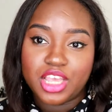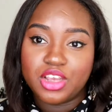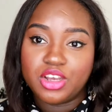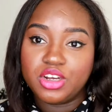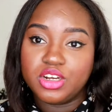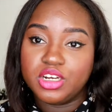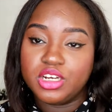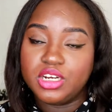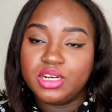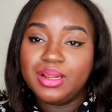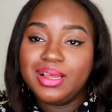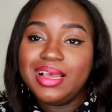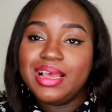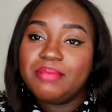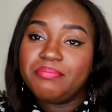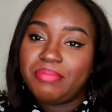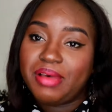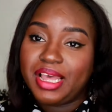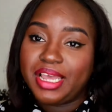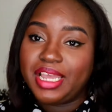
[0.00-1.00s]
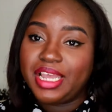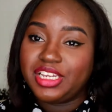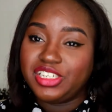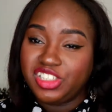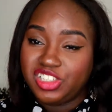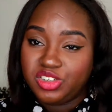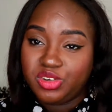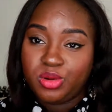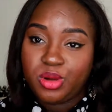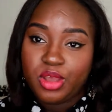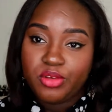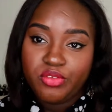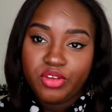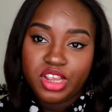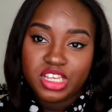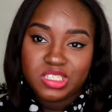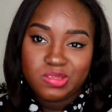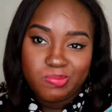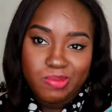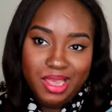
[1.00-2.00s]
a good packaging whoever
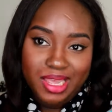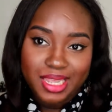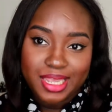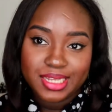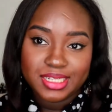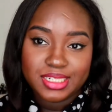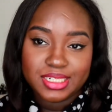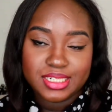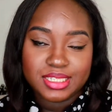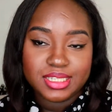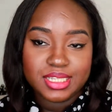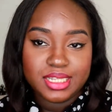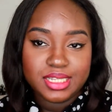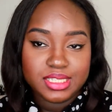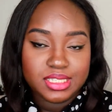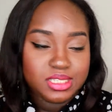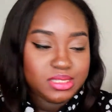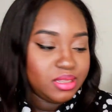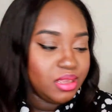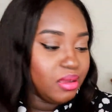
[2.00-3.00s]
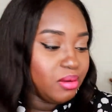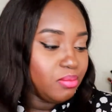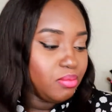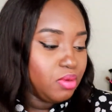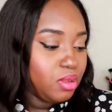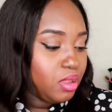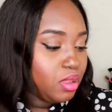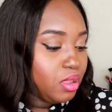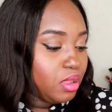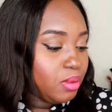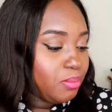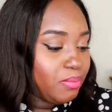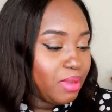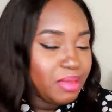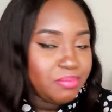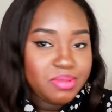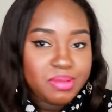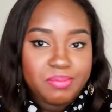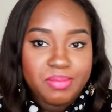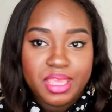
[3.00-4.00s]
is packaging this um
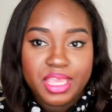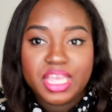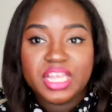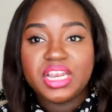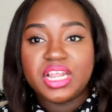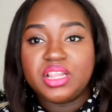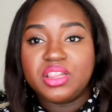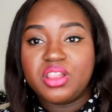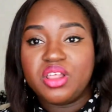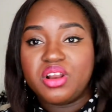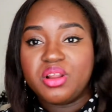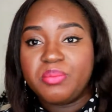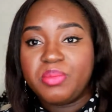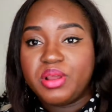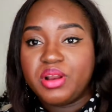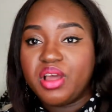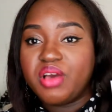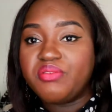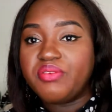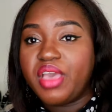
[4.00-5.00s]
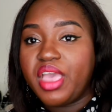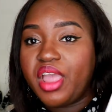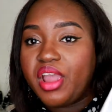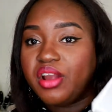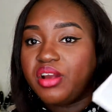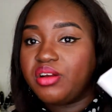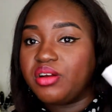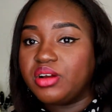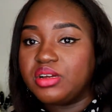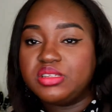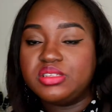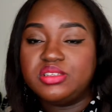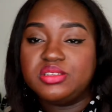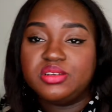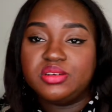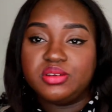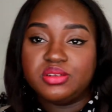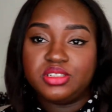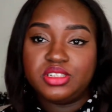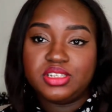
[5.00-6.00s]
might be making a little bit of error
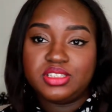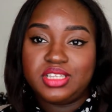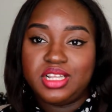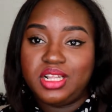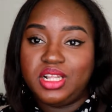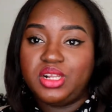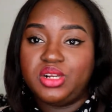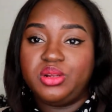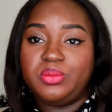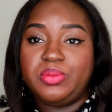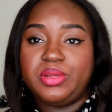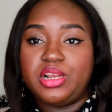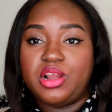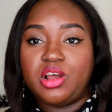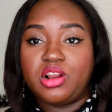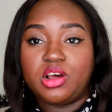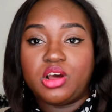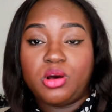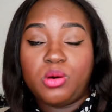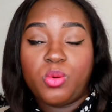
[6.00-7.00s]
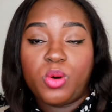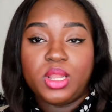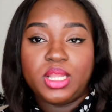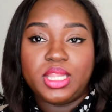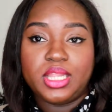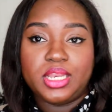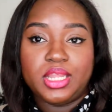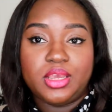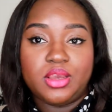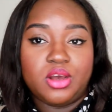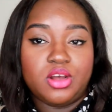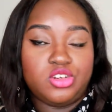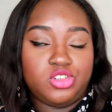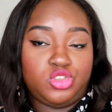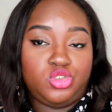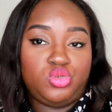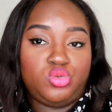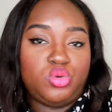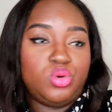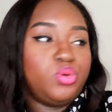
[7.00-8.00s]
so just a little bit on quality
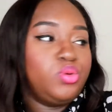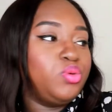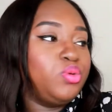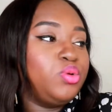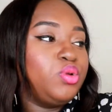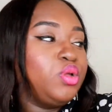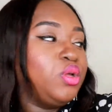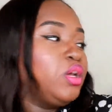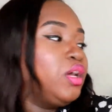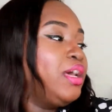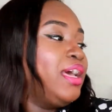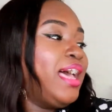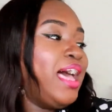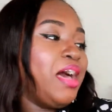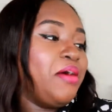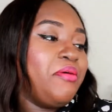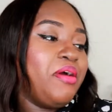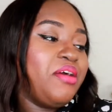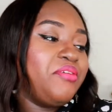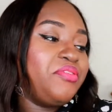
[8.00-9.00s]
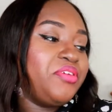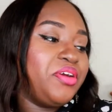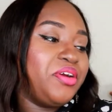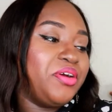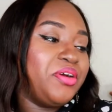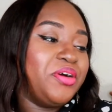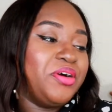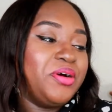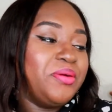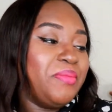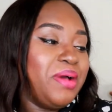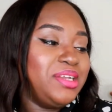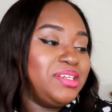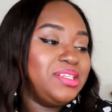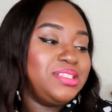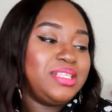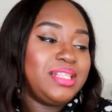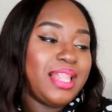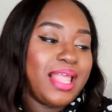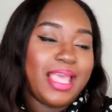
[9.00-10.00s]
control However, um, I
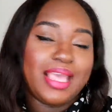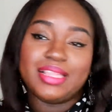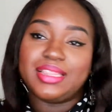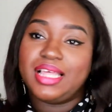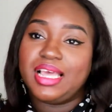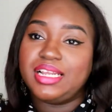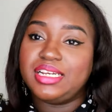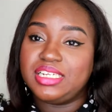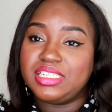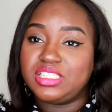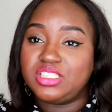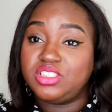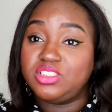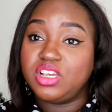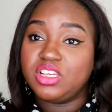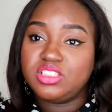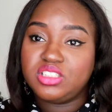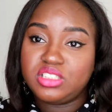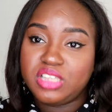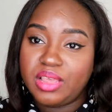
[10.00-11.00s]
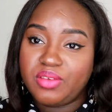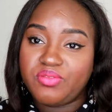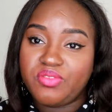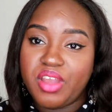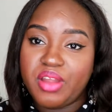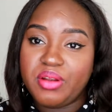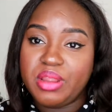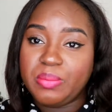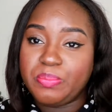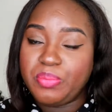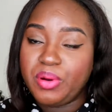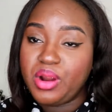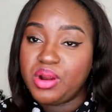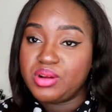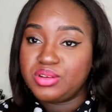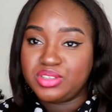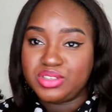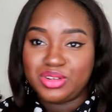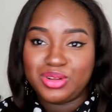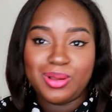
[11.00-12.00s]
just like that it's just a very
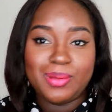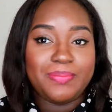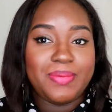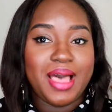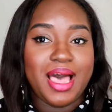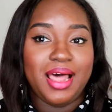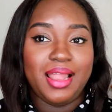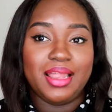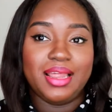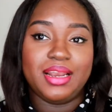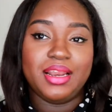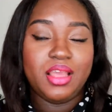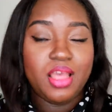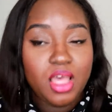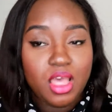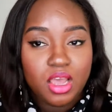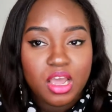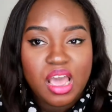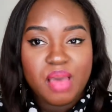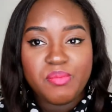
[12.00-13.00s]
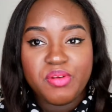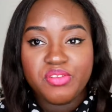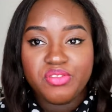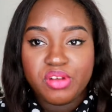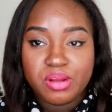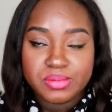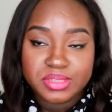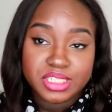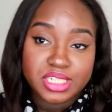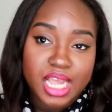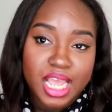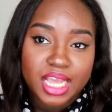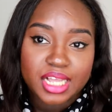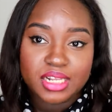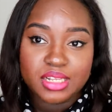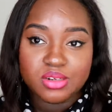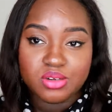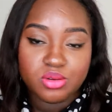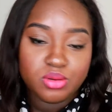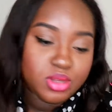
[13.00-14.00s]
personal palette coming from
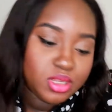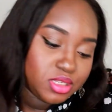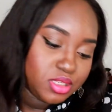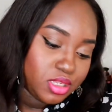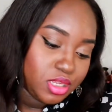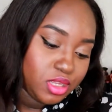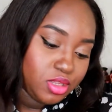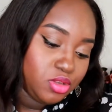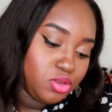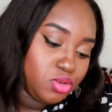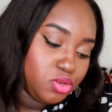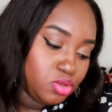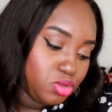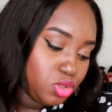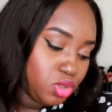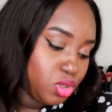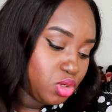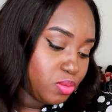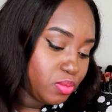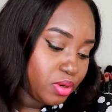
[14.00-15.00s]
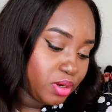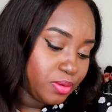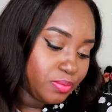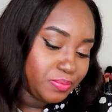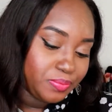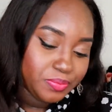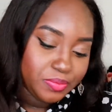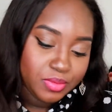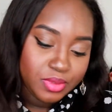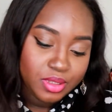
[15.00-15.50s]
Jaclyn who is a YouTuber.